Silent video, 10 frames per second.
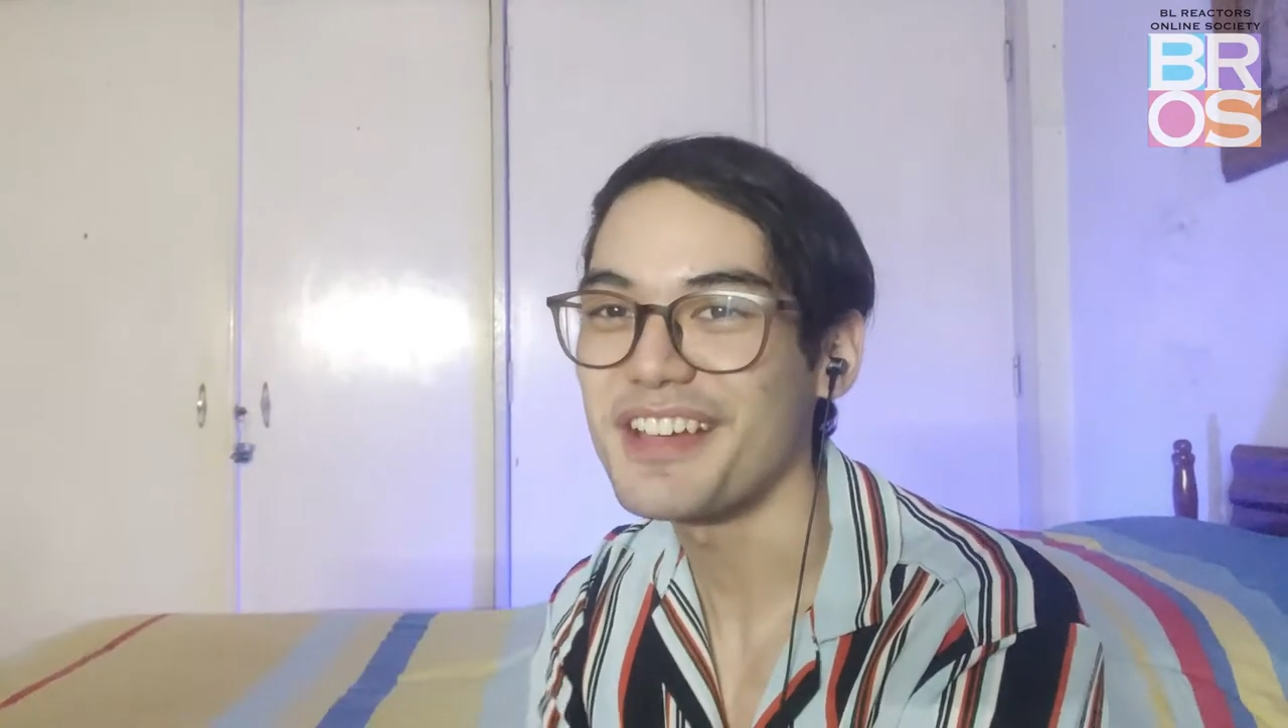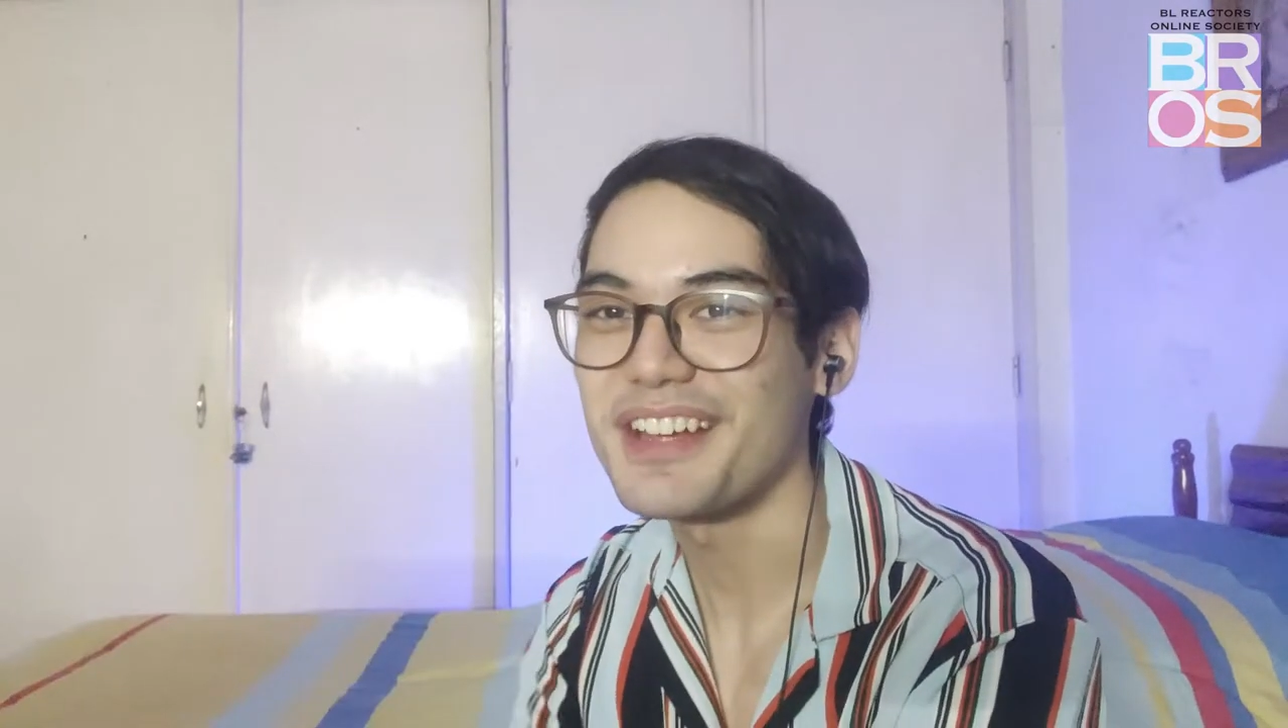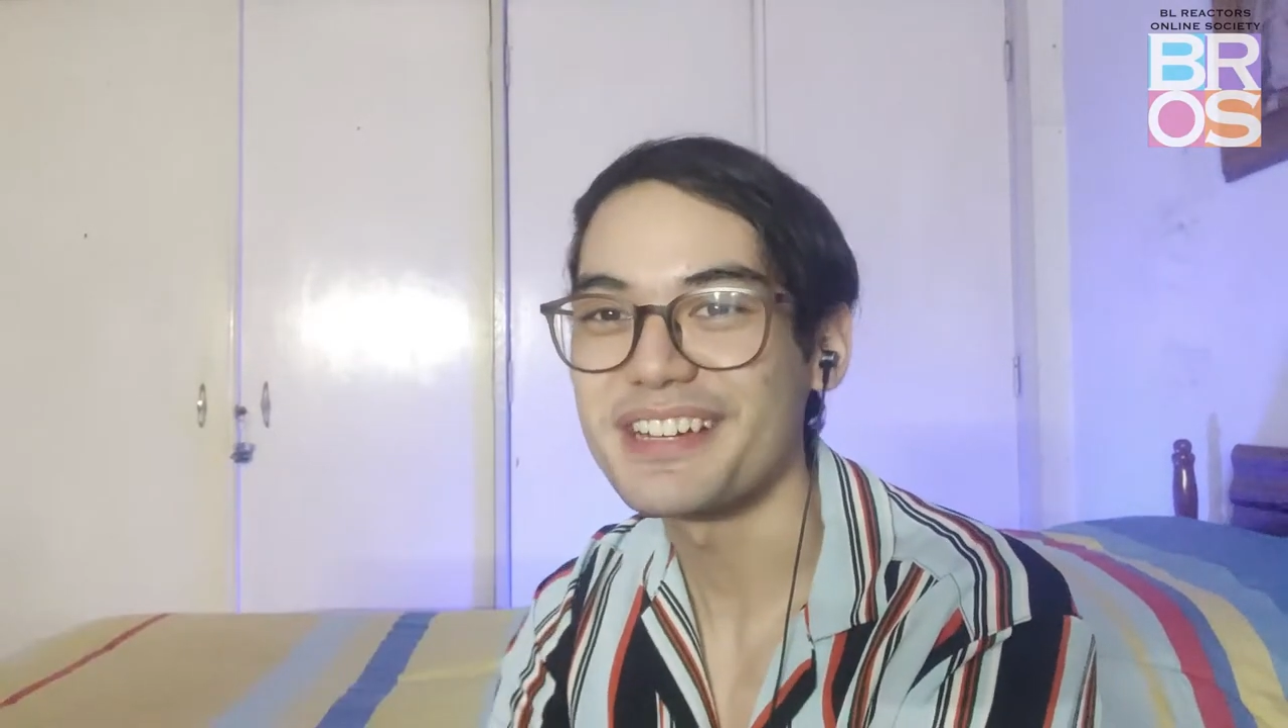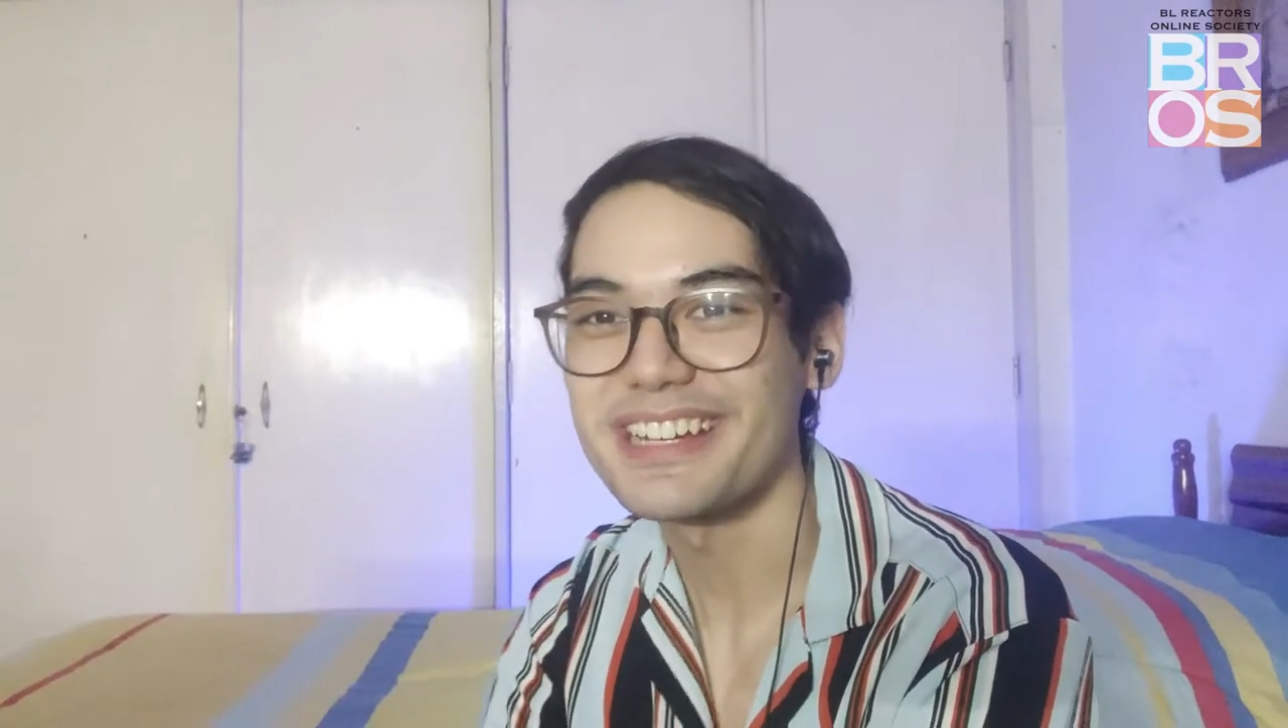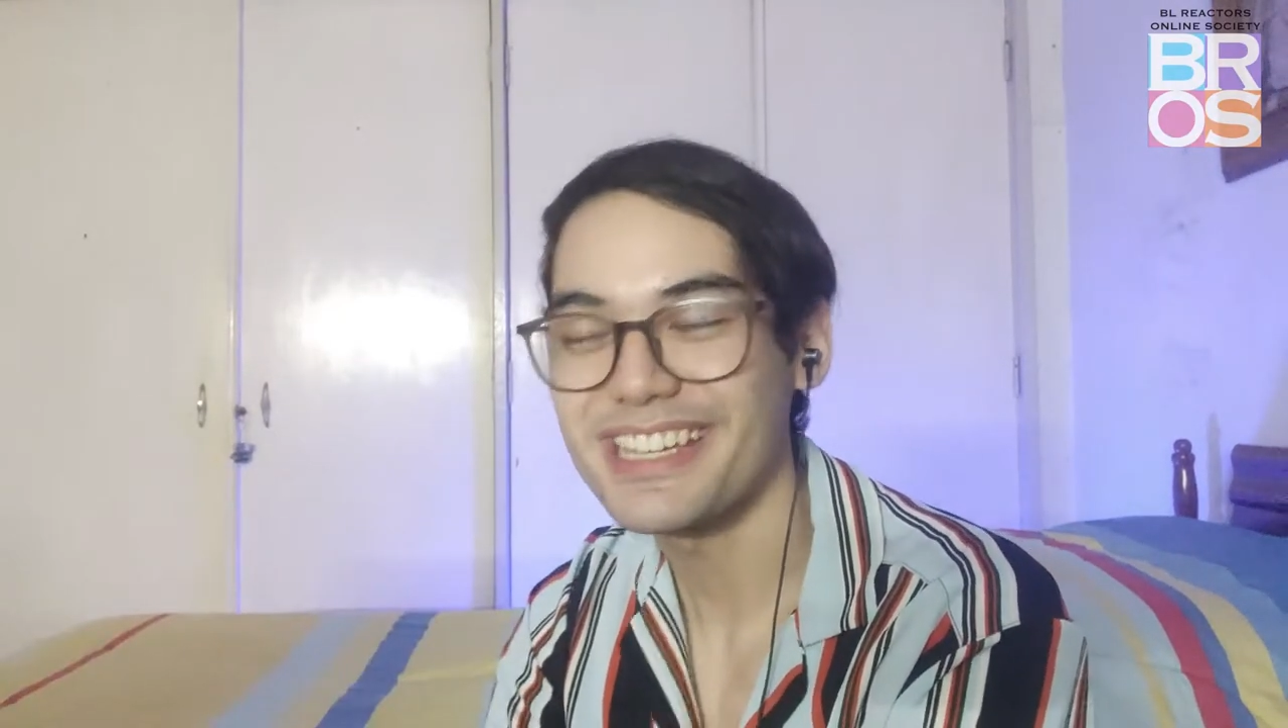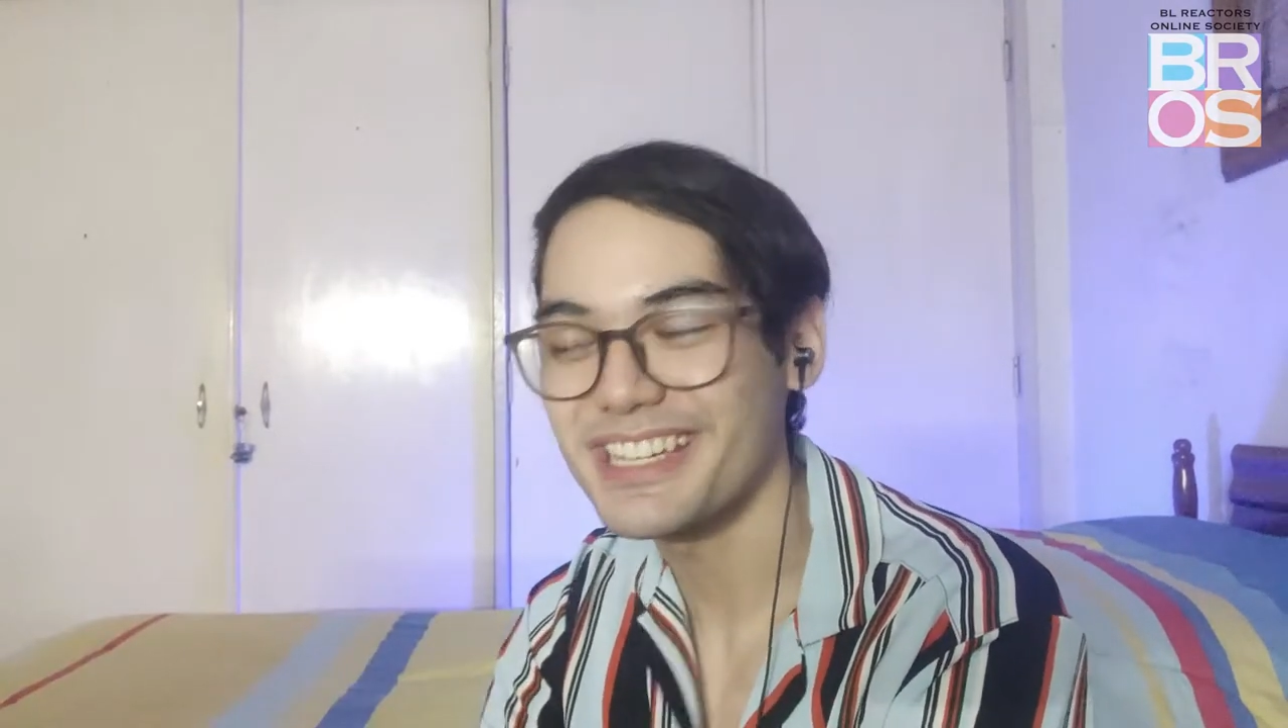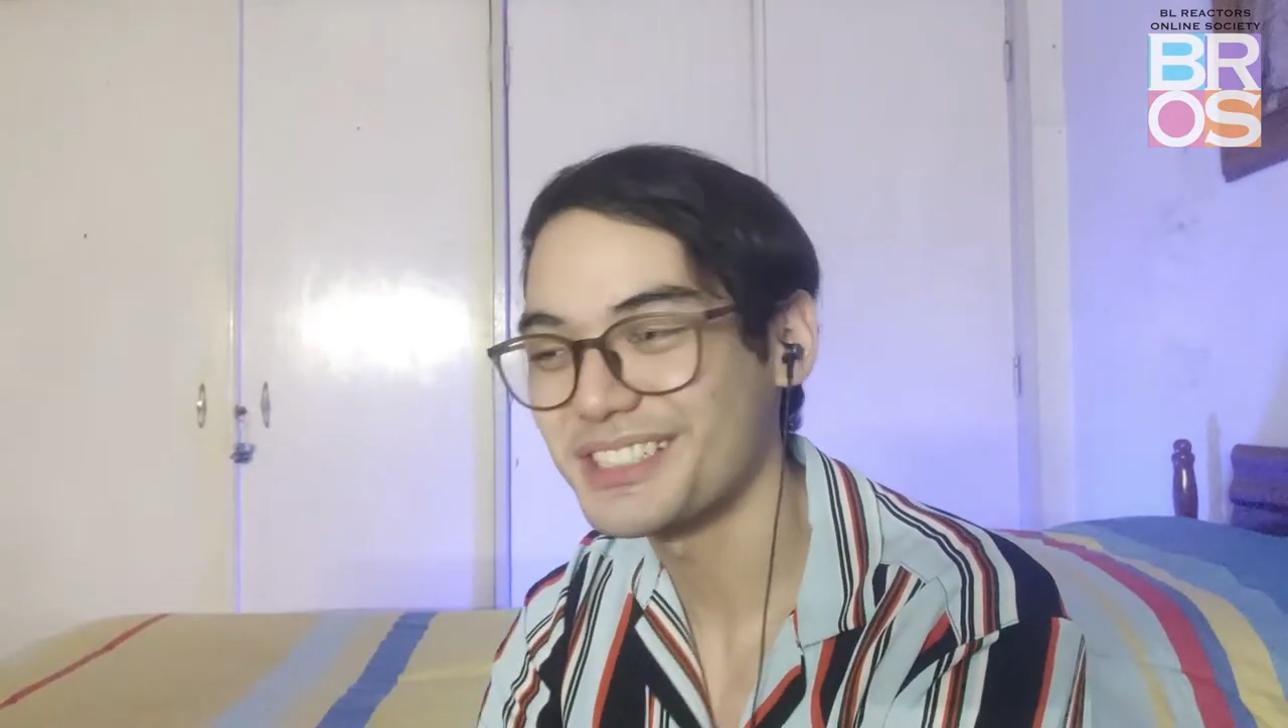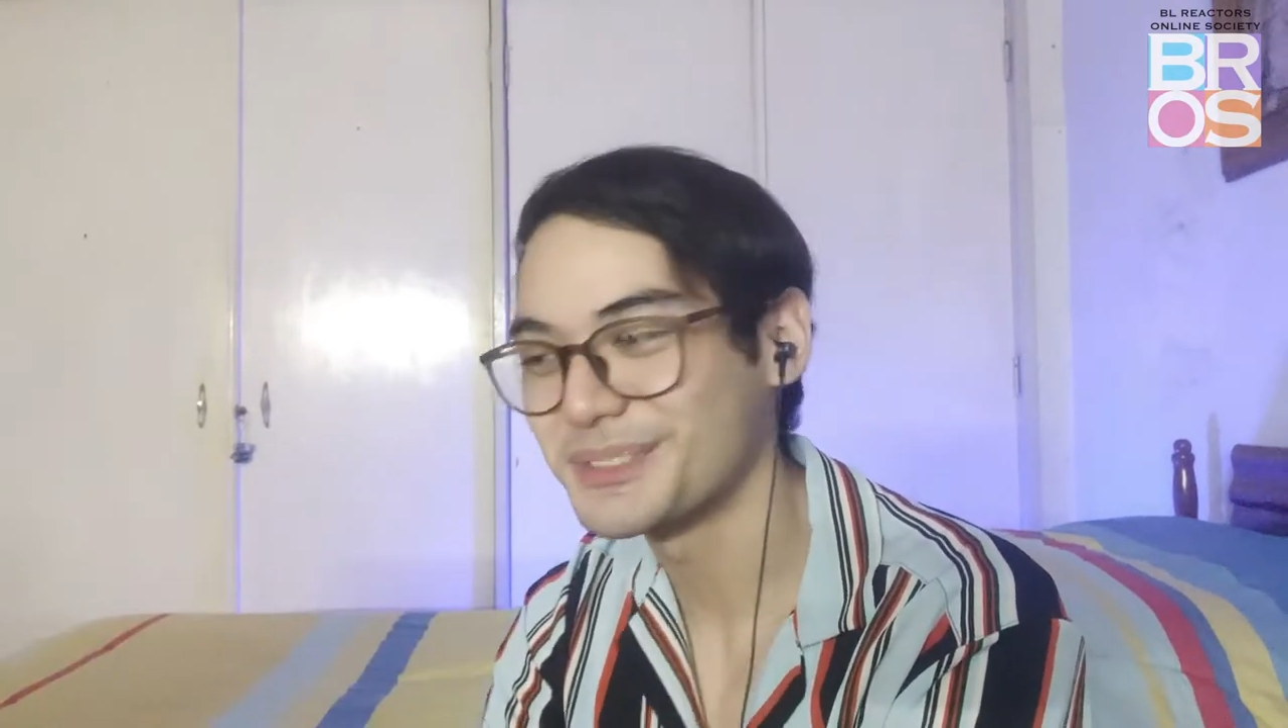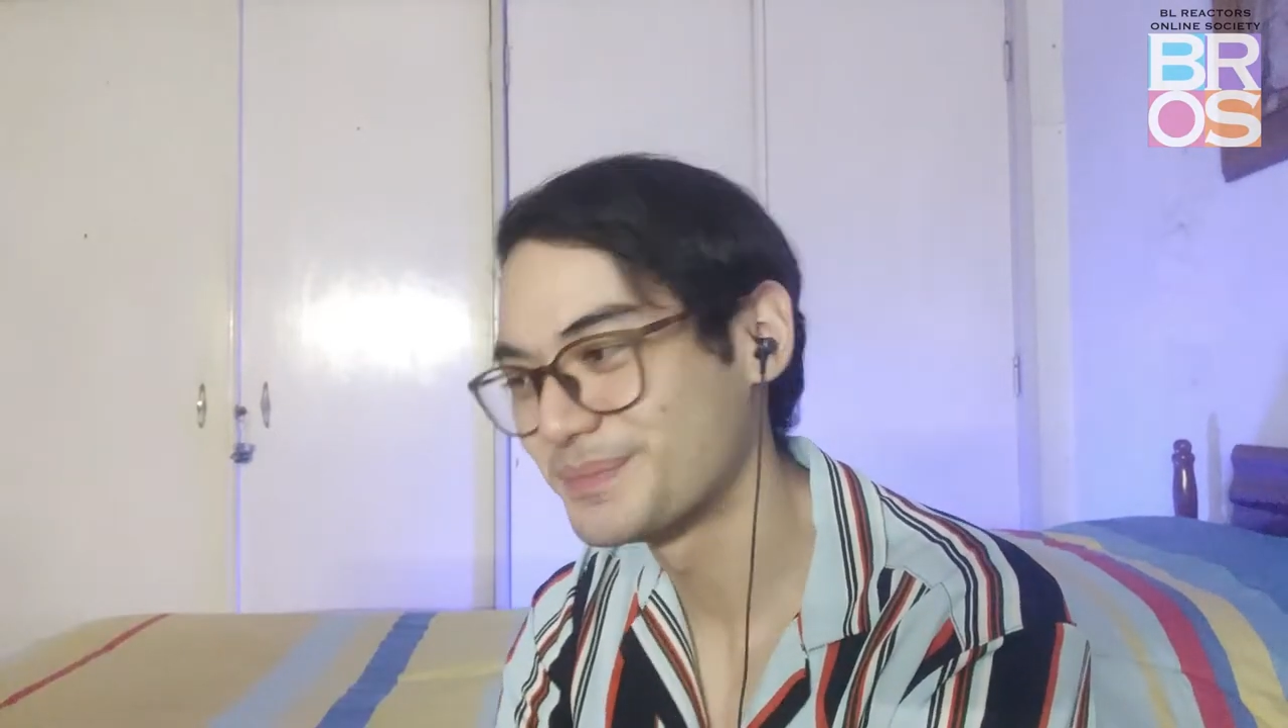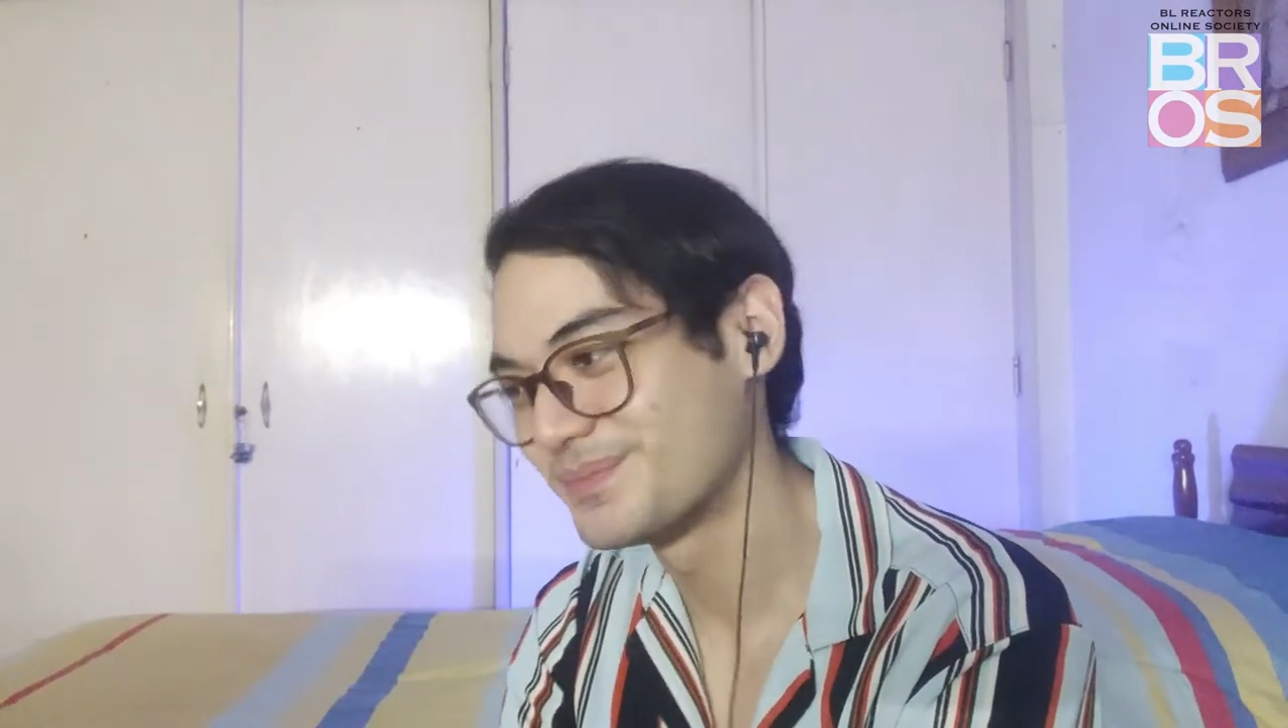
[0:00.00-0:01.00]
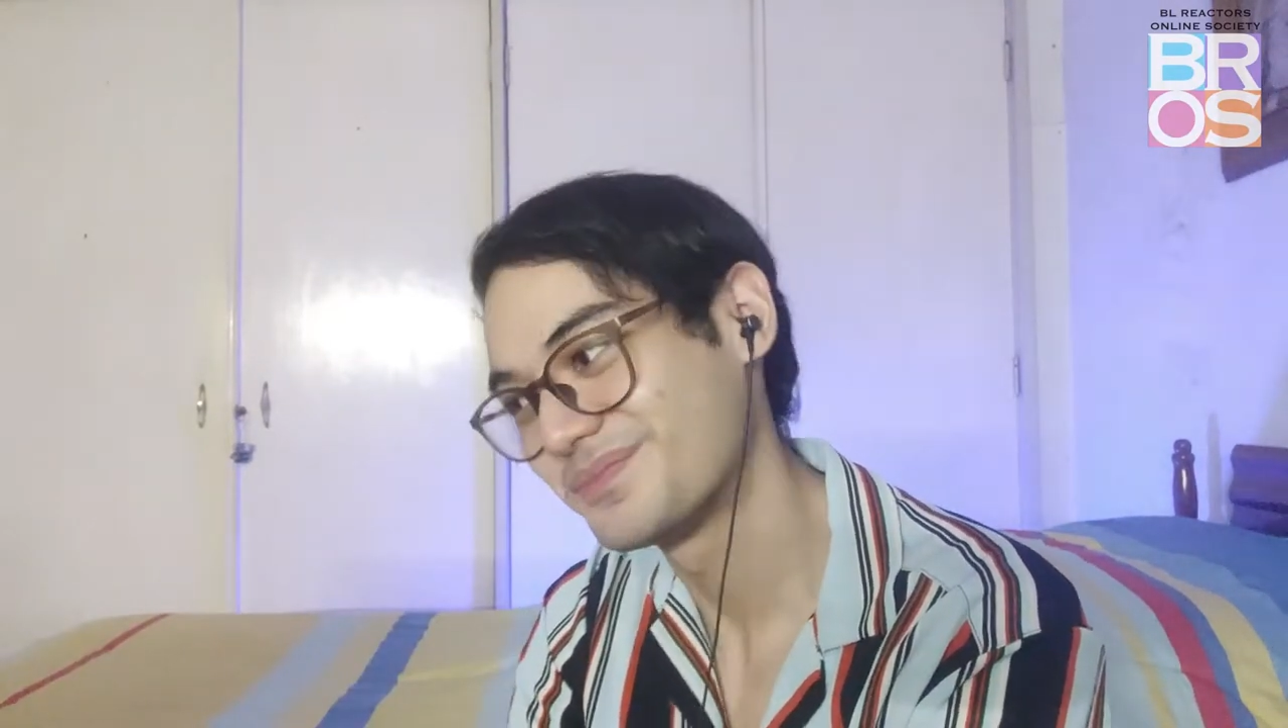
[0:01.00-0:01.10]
very